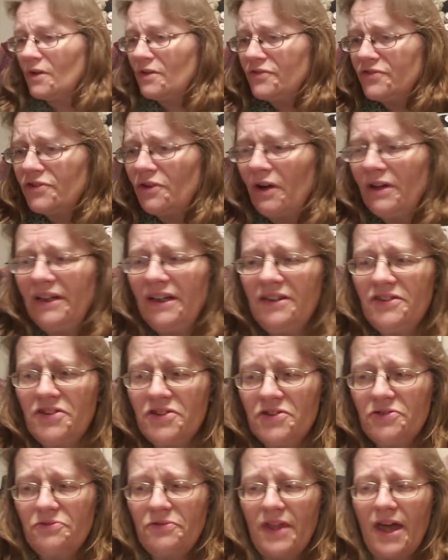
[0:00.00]
So I need to
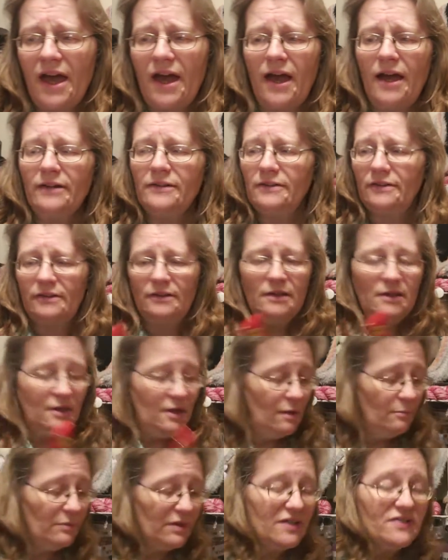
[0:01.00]
do that
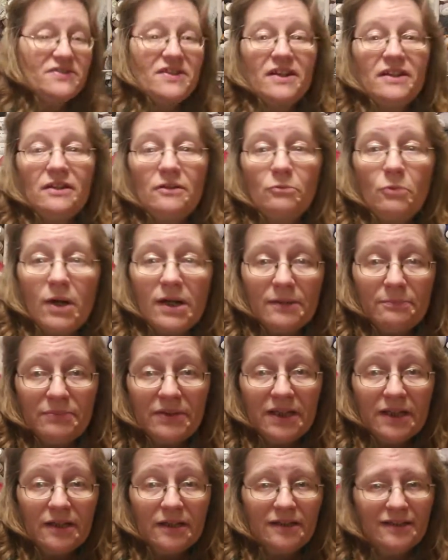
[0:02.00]
because I didn't want to
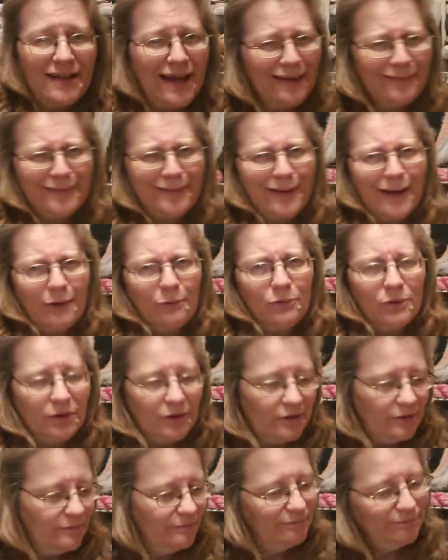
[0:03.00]
peek. Not that I
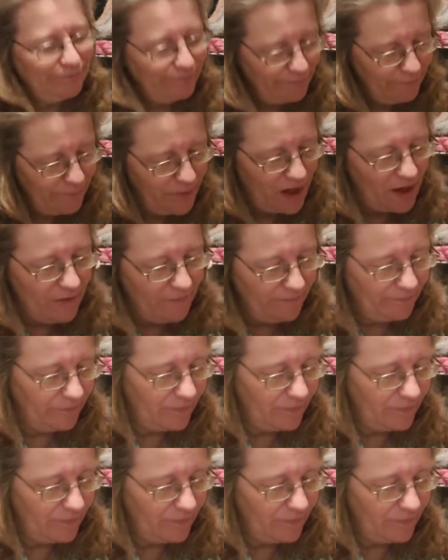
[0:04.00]
would, but.